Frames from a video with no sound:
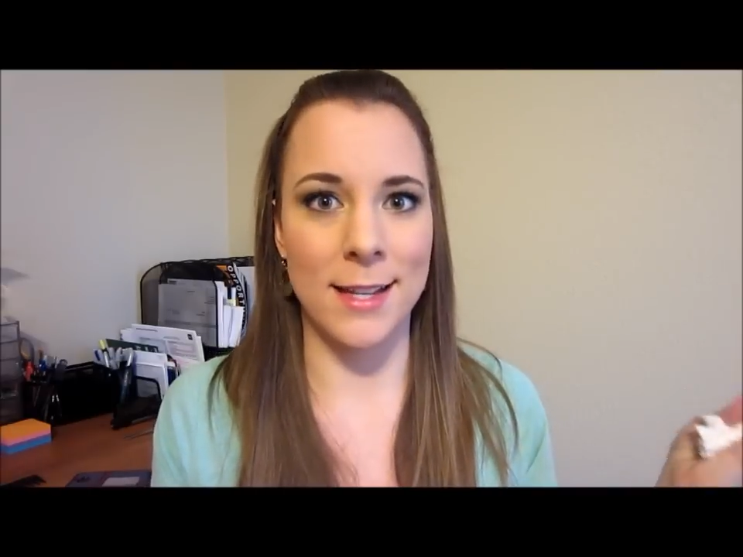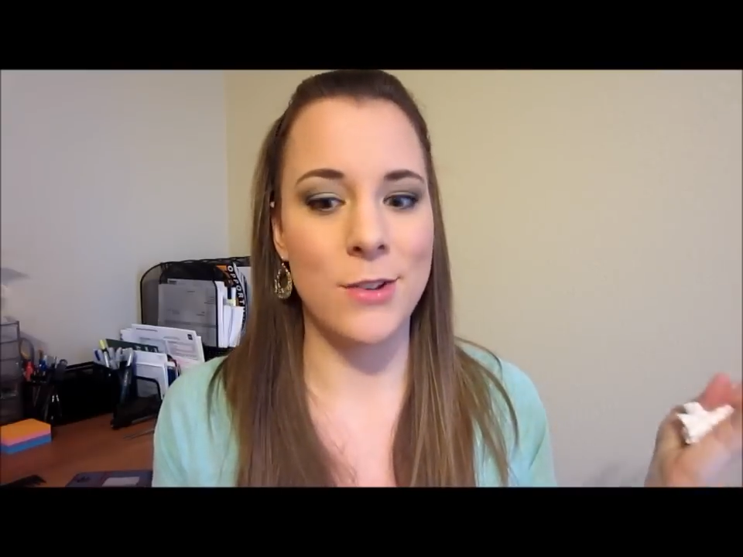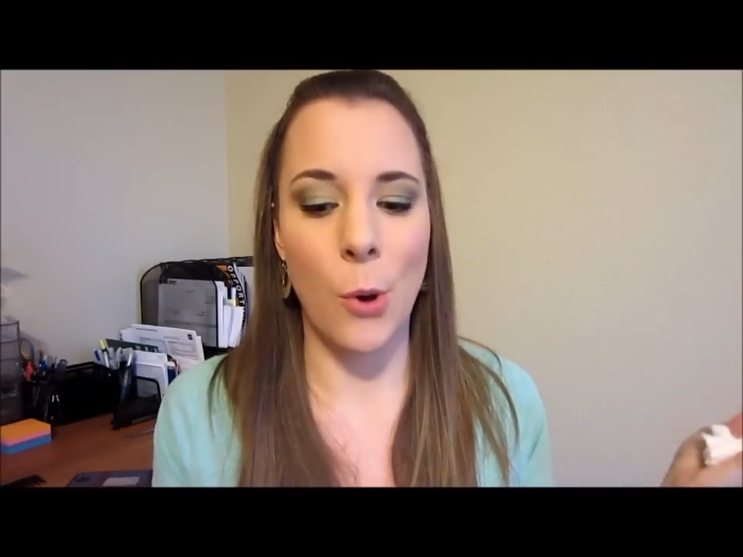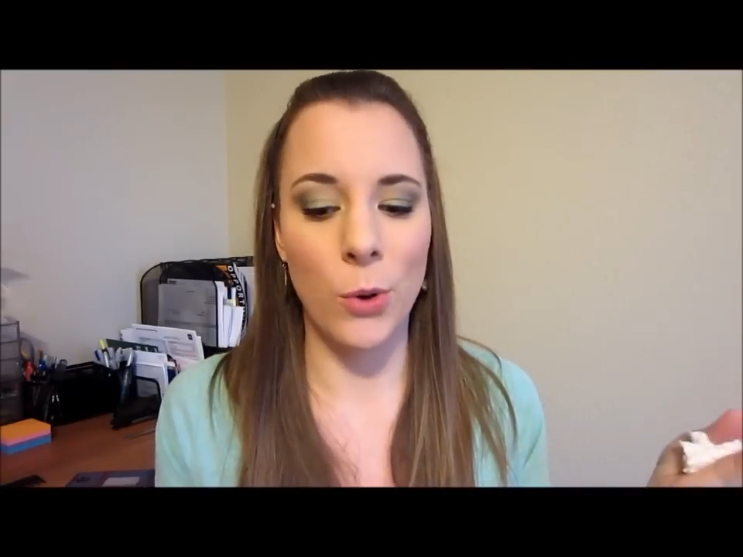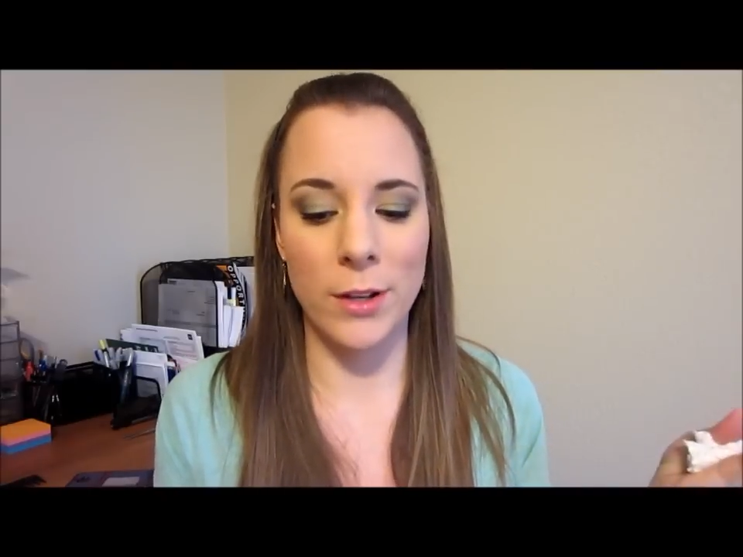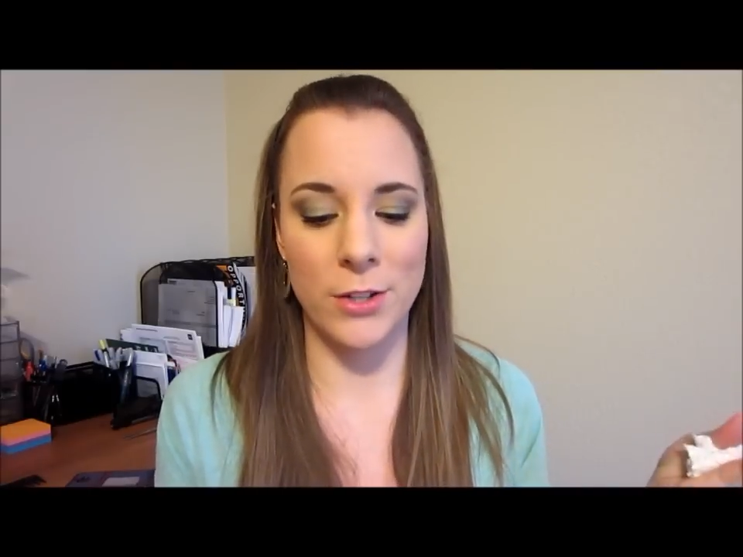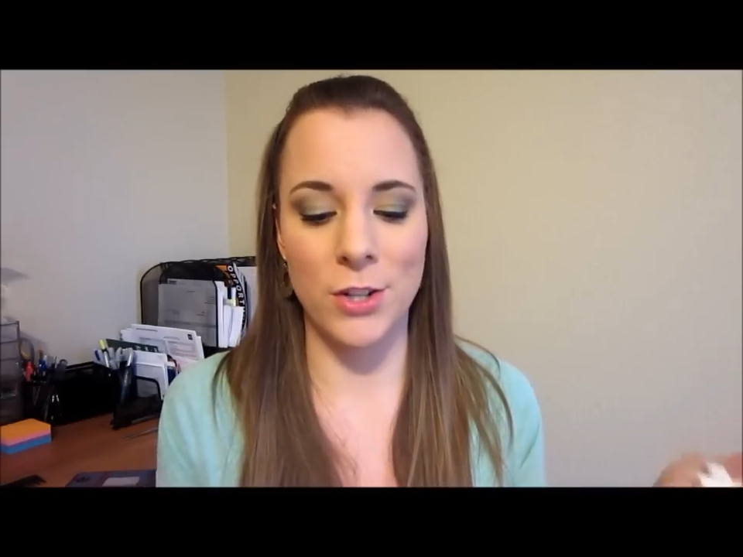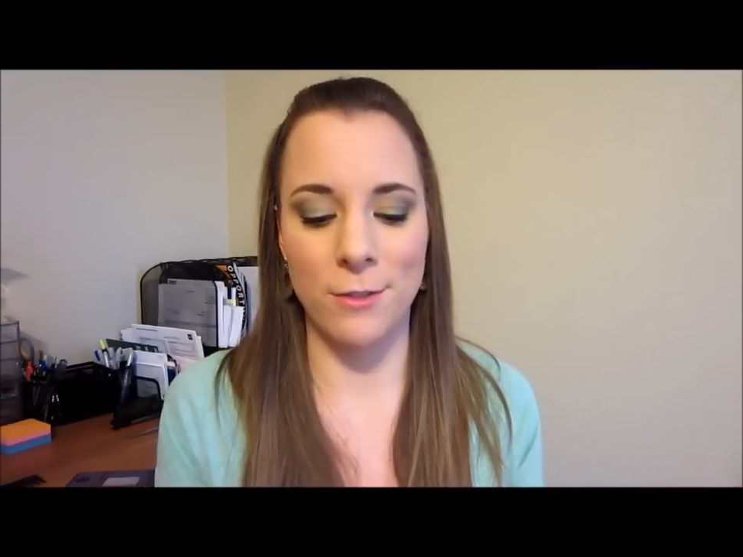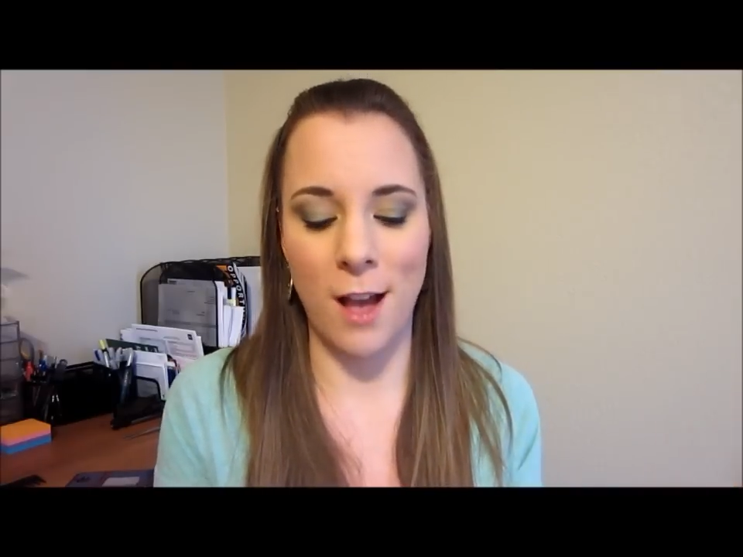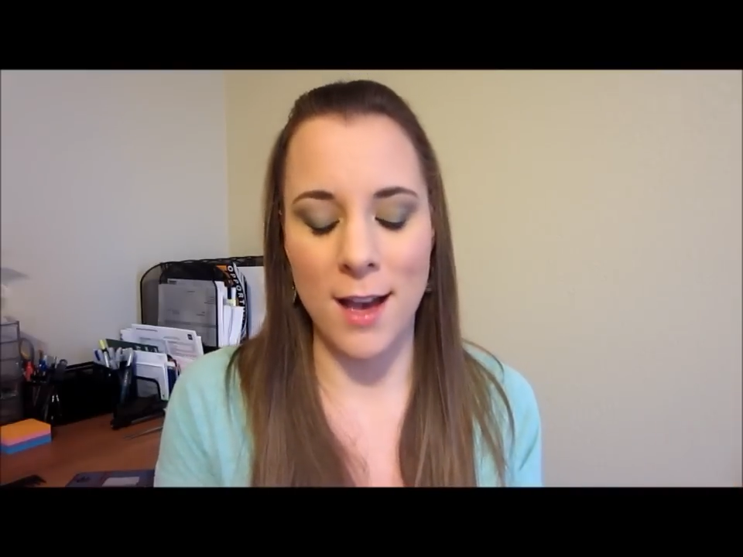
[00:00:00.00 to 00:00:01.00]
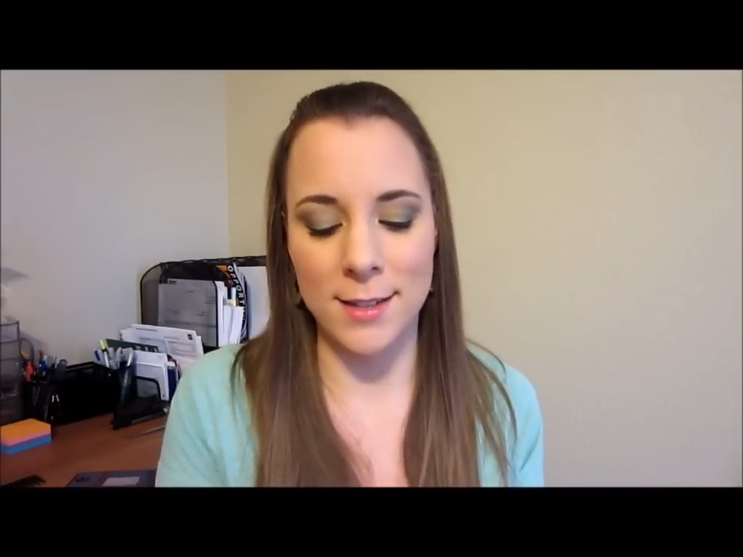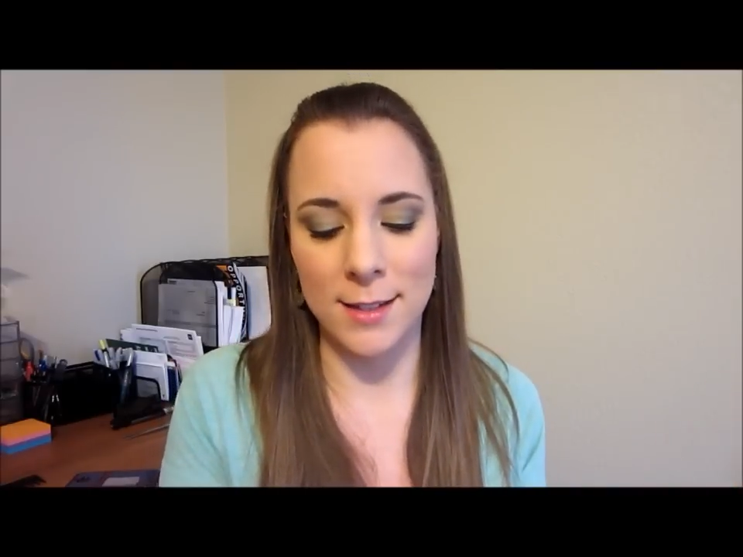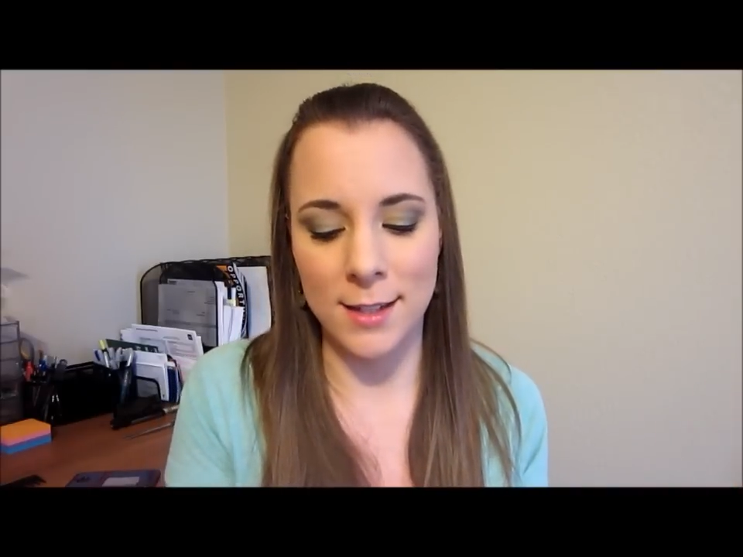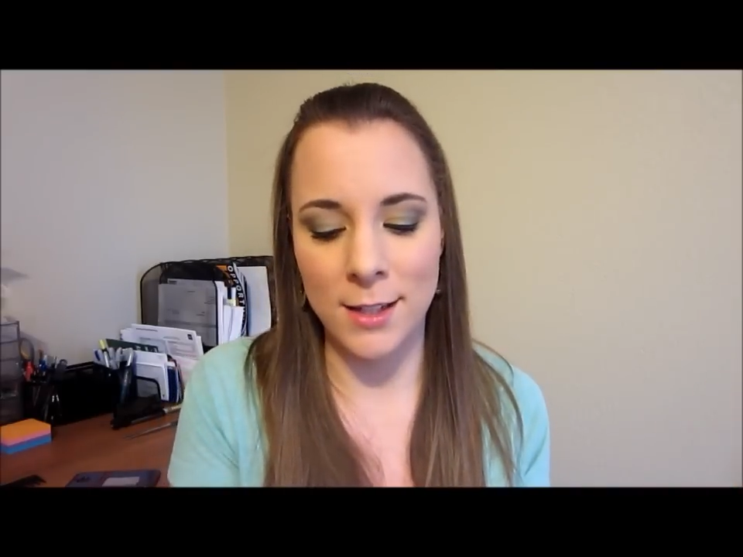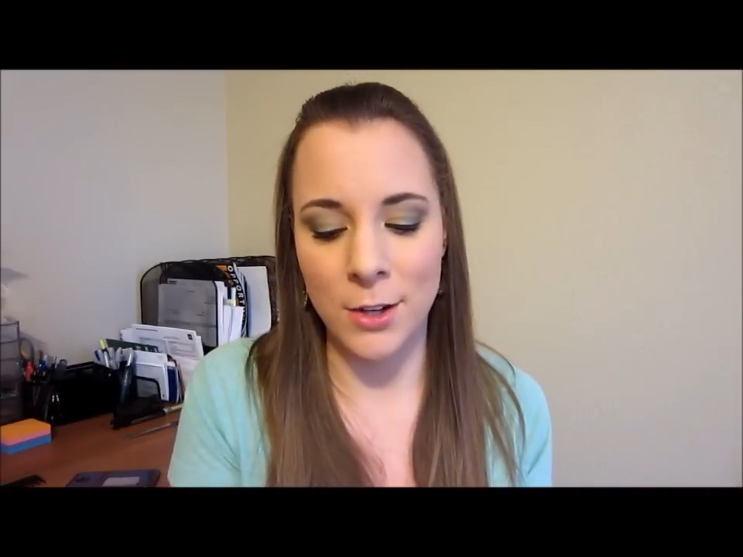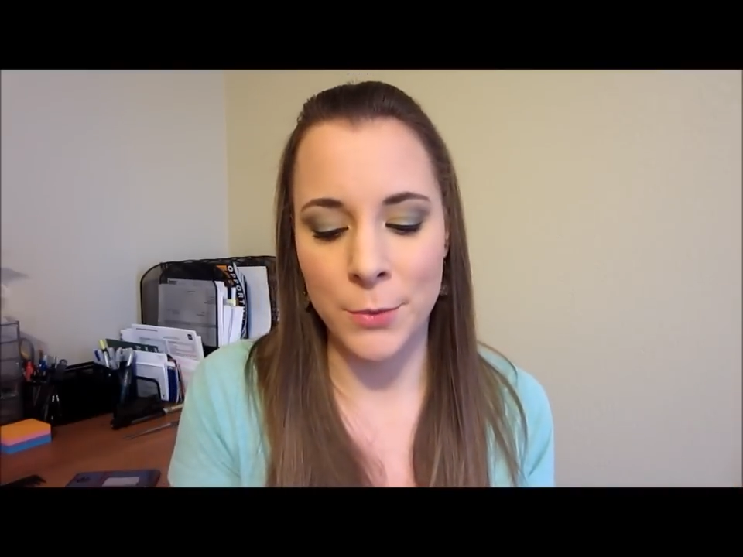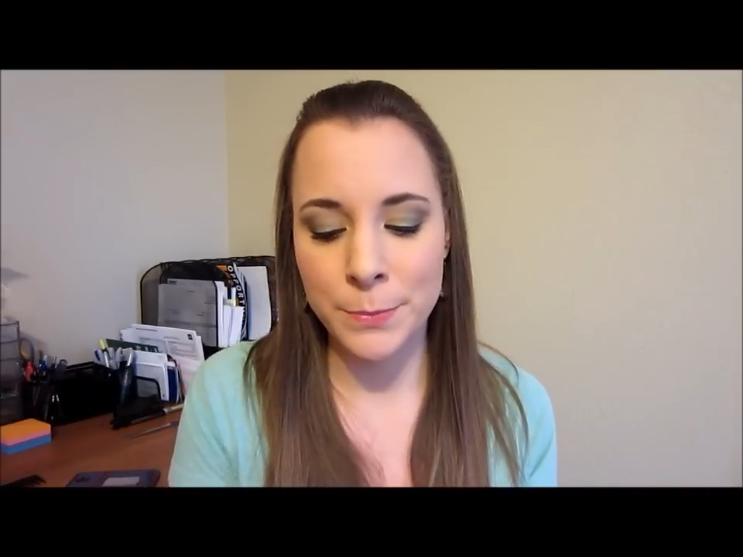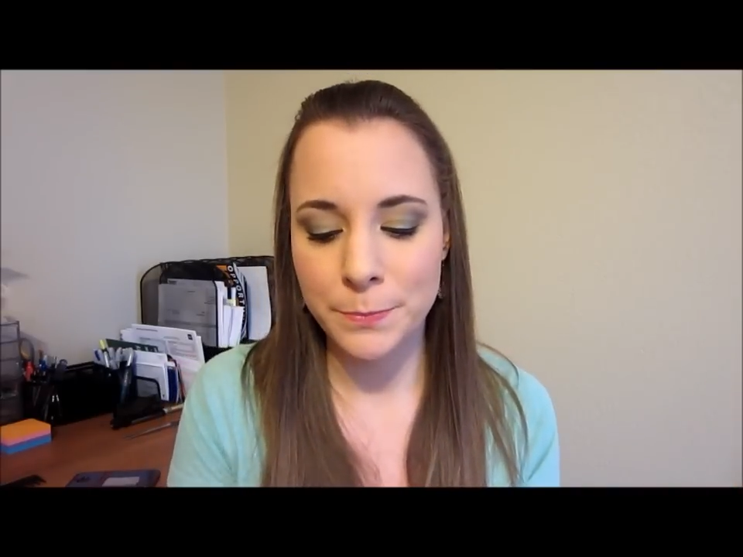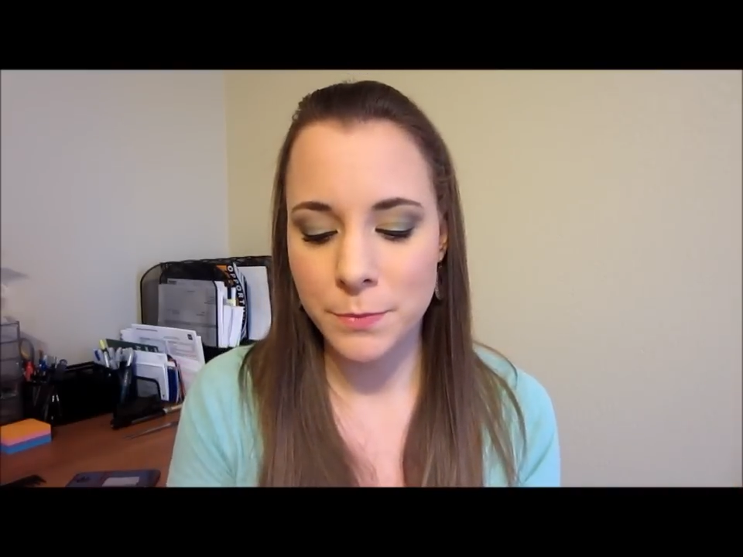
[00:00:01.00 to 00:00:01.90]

I totally should have gotten it, you know?